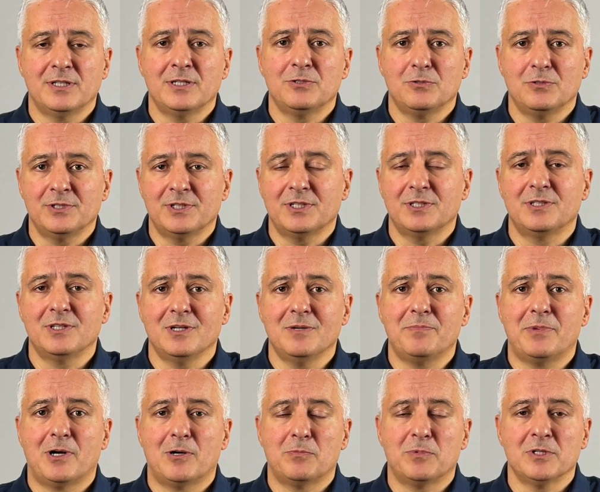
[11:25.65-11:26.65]
then you'll need
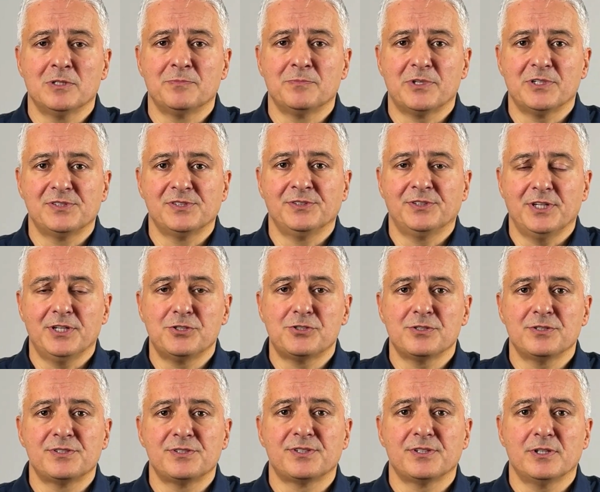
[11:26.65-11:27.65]
PowerPoint
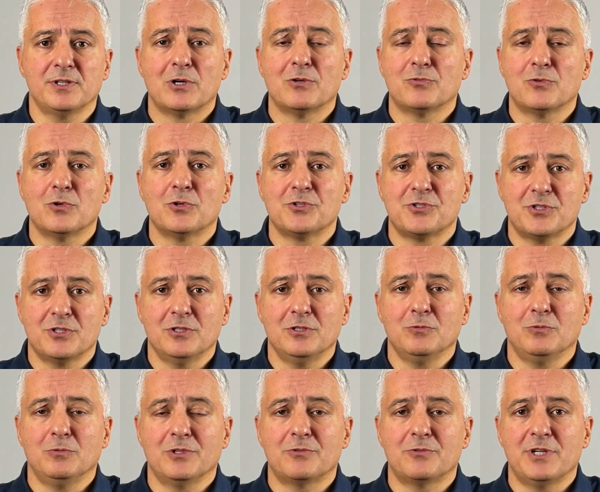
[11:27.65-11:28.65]
presentations, where of course
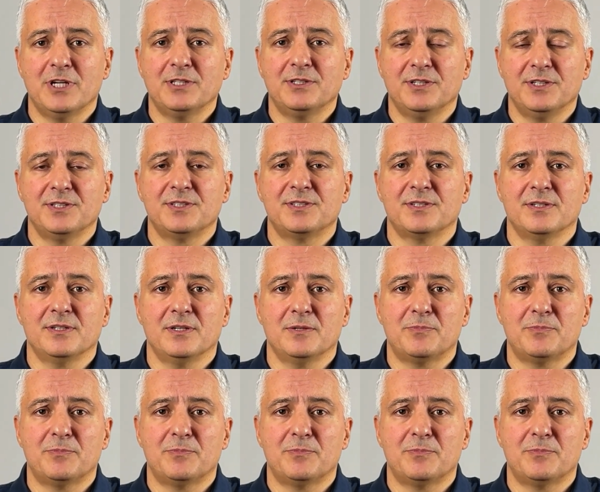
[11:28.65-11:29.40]
you will create these